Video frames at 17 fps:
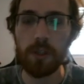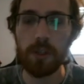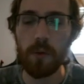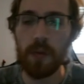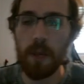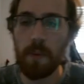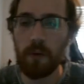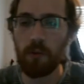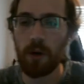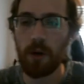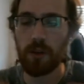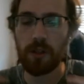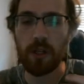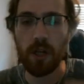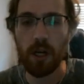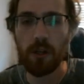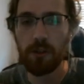Don't get me wrong. The
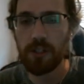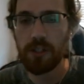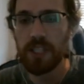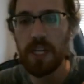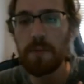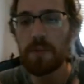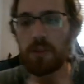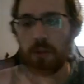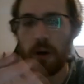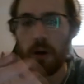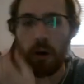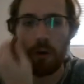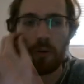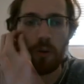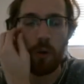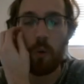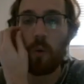color schemes are
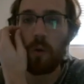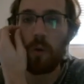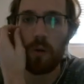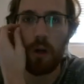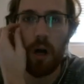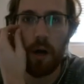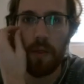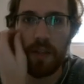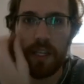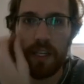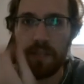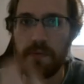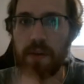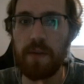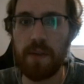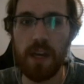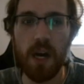all cool on these
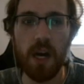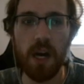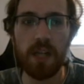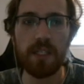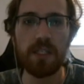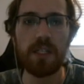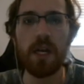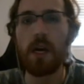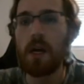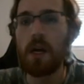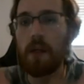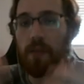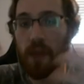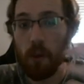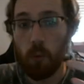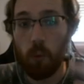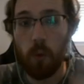Vivians.
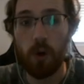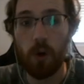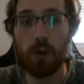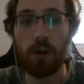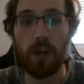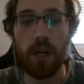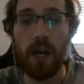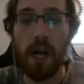They work.